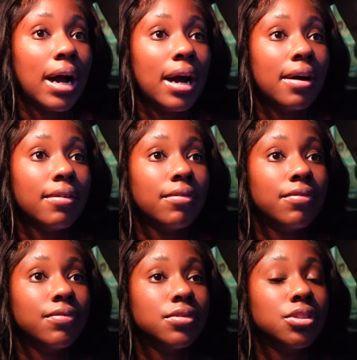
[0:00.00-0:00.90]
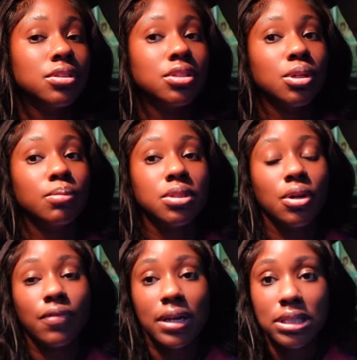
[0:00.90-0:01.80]
have some
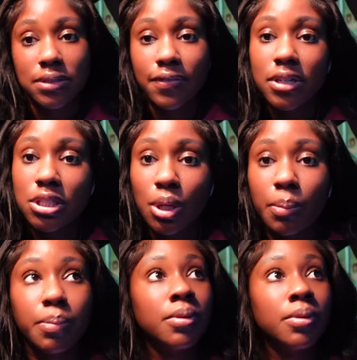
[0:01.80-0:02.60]
stuff I need to finish up.